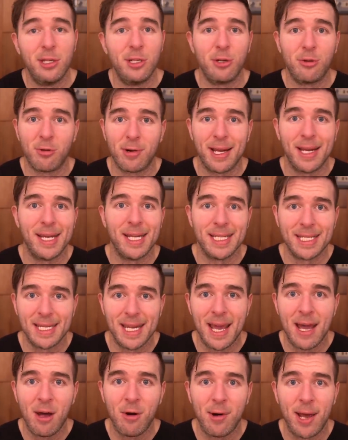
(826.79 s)
degree it is
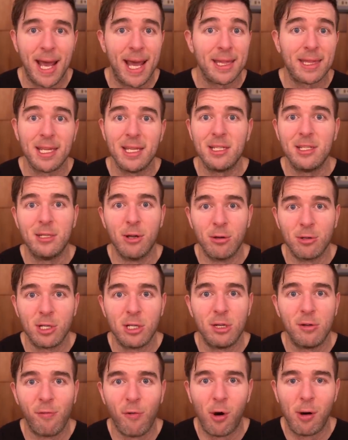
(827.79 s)
now at these
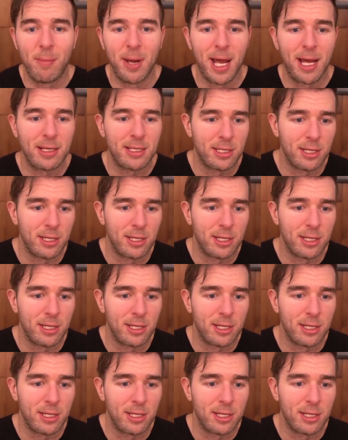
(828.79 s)
dosage formats.